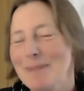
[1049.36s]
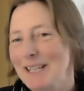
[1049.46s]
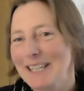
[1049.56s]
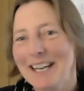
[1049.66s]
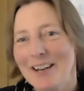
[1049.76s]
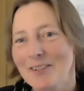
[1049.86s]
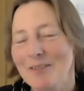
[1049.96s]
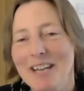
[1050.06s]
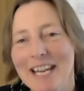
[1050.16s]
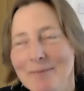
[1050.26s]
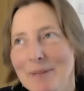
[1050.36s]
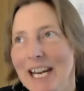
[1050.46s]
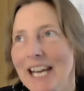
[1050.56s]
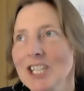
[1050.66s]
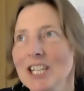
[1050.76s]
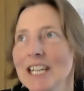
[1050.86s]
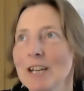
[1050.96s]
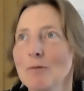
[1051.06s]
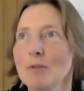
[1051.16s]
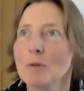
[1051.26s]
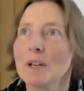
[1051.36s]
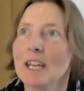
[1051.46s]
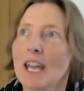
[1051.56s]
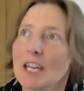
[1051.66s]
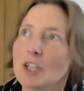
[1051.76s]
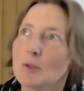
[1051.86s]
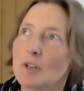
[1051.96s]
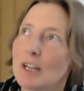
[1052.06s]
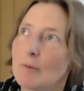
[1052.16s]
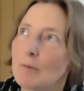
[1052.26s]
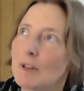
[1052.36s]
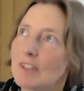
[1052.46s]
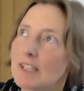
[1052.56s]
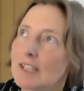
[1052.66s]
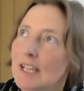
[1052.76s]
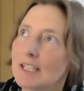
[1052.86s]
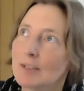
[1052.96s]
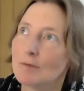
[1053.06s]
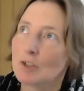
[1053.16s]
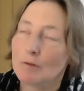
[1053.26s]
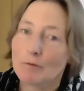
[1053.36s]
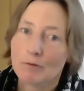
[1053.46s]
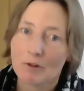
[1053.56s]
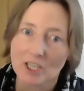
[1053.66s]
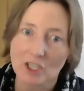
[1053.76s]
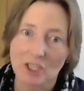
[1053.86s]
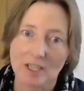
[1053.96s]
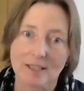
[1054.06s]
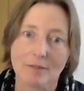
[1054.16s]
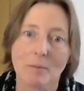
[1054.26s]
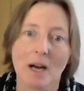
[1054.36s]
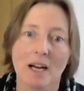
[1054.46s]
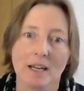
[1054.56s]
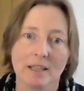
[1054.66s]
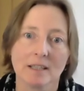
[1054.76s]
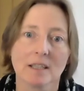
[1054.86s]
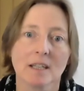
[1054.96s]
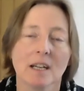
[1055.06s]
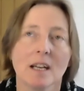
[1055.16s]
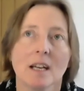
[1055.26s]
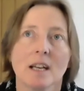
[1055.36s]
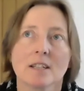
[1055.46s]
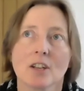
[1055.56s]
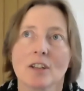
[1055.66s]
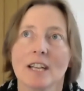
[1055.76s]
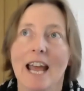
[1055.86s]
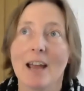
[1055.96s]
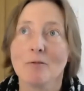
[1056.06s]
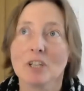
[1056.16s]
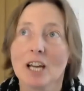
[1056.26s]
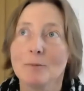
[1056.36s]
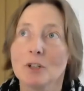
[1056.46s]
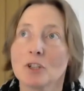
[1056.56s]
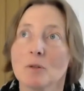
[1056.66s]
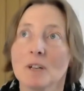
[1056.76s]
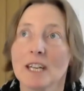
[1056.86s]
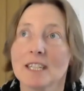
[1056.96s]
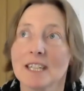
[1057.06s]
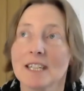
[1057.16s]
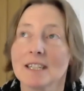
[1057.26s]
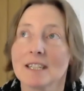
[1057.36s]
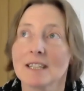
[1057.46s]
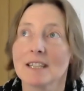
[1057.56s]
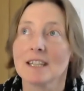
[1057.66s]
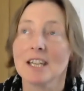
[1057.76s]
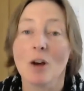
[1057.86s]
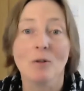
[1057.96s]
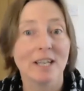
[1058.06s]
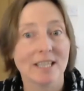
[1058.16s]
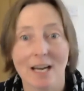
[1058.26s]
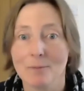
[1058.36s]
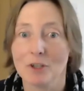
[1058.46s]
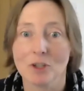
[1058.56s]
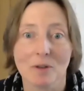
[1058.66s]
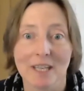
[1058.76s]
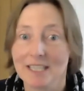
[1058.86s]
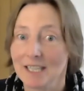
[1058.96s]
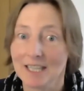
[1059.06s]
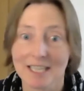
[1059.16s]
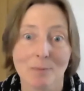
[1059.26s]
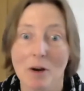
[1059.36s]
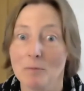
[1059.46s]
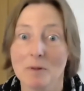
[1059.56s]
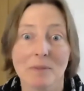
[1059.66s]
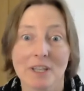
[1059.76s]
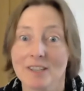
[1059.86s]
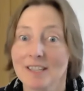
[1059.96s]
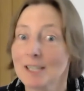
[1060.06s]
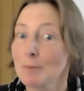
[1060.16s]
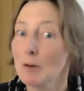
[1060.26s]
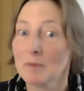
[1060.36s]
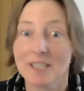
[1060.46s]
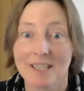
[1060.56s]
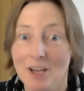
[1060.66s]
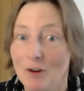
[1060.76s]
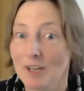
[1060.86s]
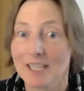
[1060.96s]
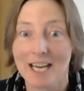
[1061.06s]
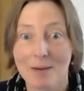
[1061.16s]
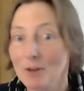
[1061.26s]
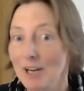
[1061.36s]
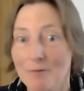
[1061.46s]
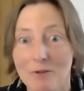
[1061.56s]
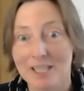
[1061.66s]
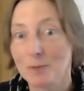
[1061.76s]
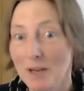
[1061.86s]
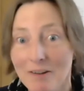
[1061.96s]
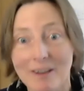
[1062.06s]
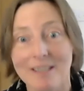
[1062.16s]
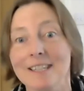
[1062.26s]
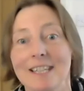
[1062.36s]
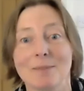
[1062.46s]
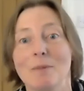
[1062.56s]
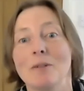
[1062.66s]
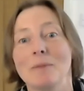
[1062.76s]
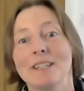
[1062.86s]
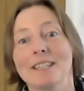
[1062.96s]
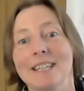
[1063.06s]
but actually if you engage in it with this sense of sort of freshness of mind, so that every time you're doing it is the only time you're doing it in this moment, because this moment is the only time you'll ever experience this moment,